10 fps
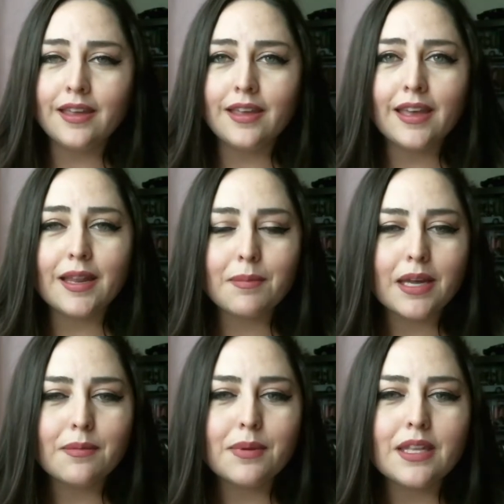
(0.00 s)
In my
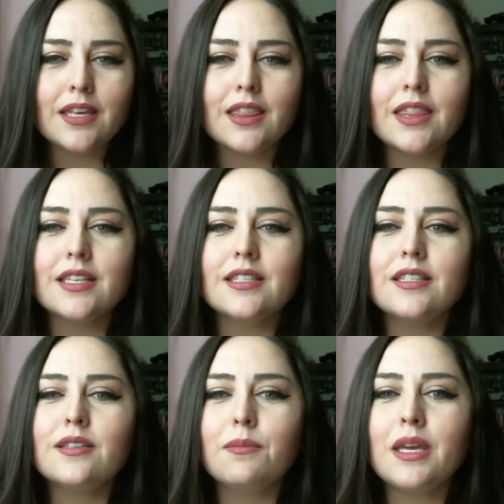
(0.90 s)
opinion, this
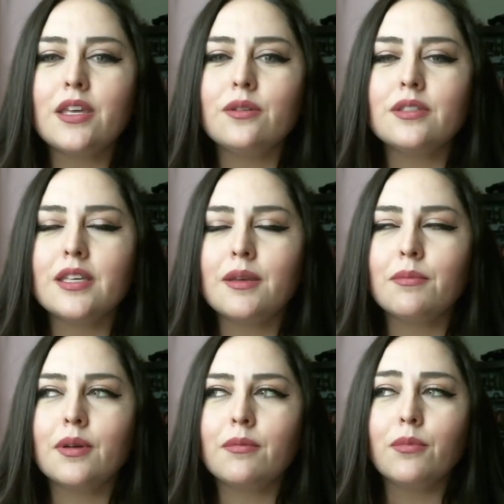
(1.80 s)
is to make you
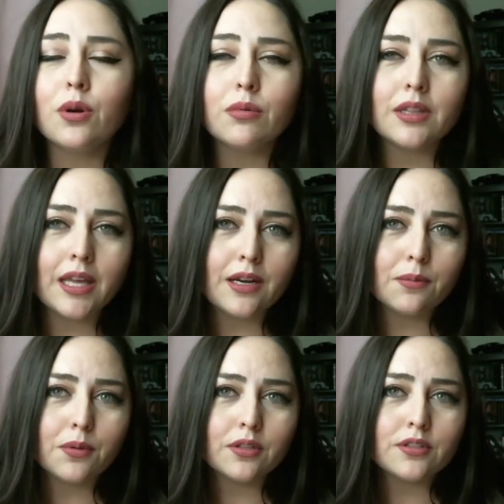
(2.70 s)
seem more
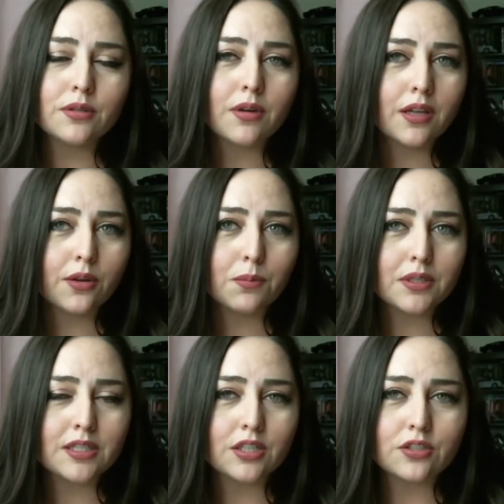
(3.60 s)
relatable to other
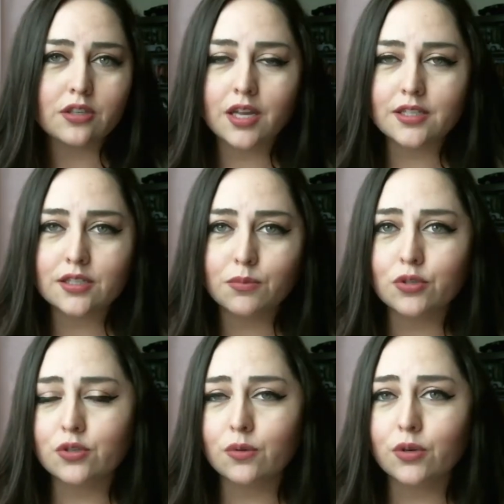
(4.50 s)
potential
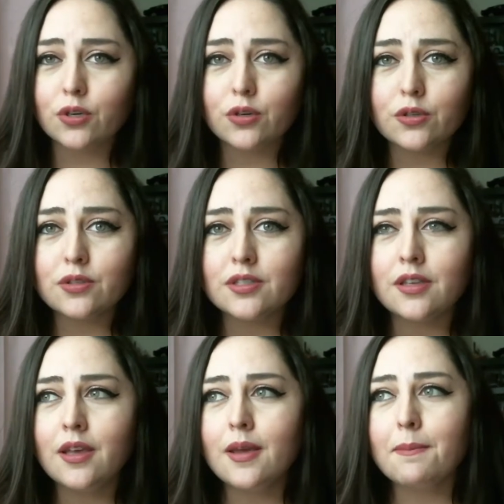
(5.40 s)
customers or recruits,
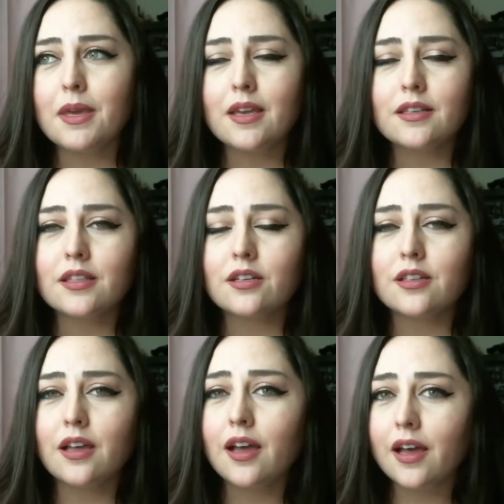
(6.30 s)
because there's
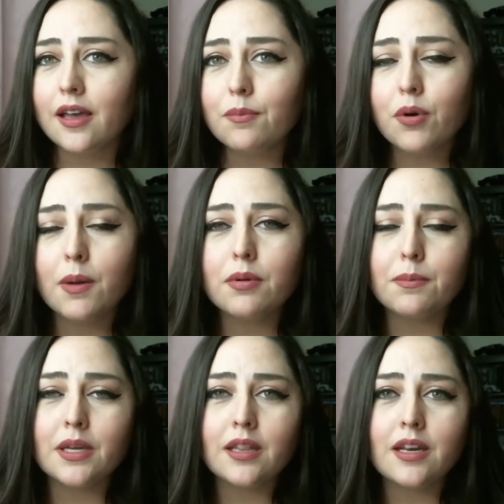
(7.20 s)
a high
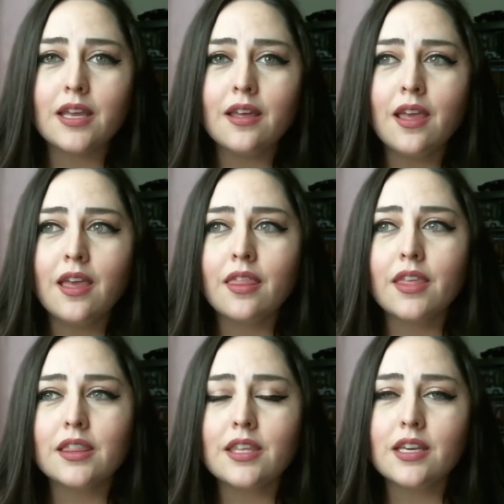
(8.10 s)
probability
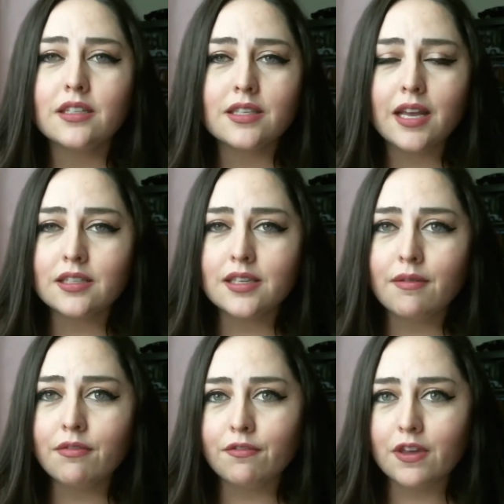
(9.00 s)
that the exact
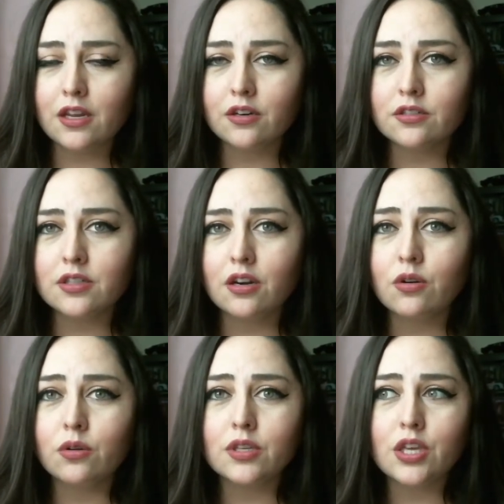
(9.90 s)
same fears that are
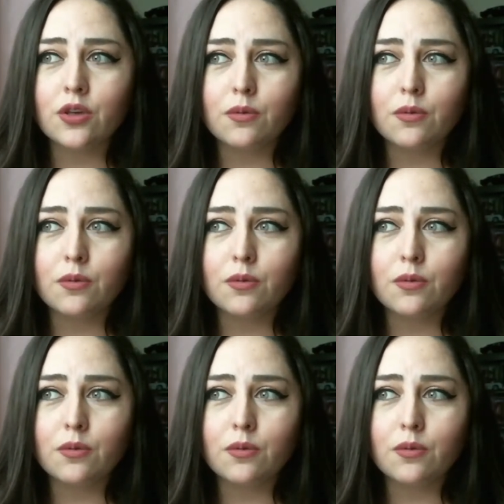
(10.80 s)
holding you